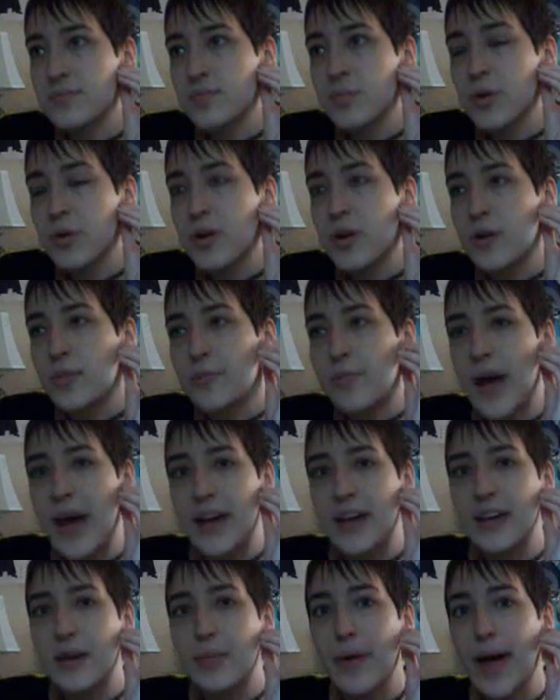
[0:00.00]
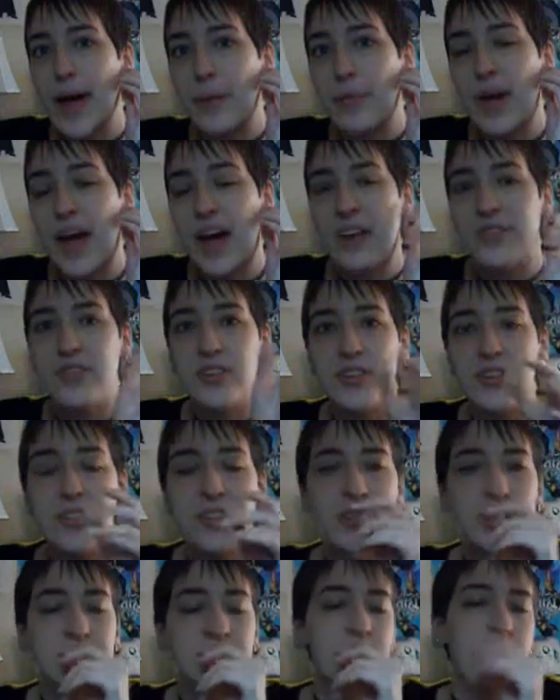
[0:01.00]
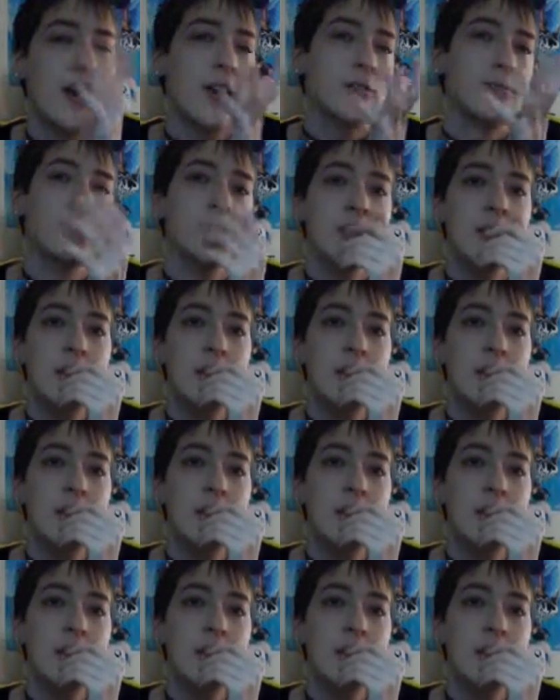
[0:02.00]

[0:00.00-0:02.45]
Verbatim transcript: We were packing a backpack full of things, you know.